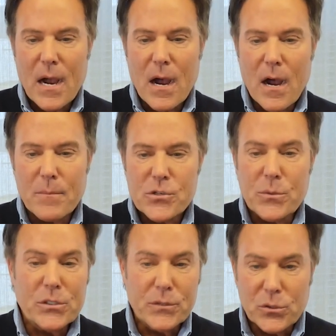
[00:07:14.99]
Um,
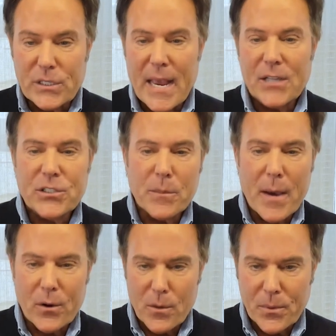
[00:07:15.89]
she was enthusiastic
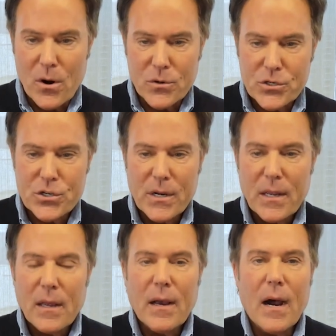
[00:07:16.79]
about her approach,
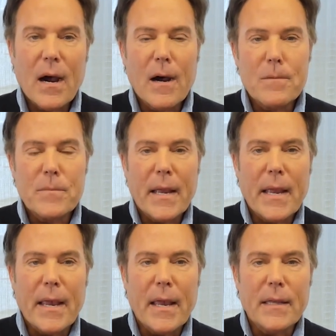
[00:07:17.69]
um,
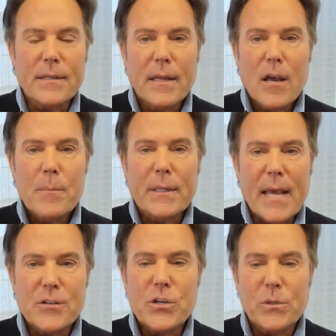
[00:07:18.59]
and but
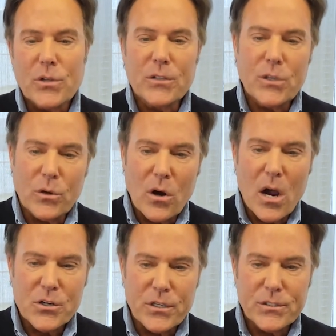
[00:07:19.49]
then she was also
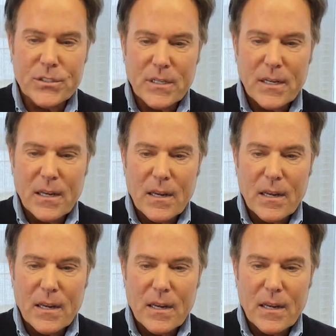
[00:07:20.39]
cautious.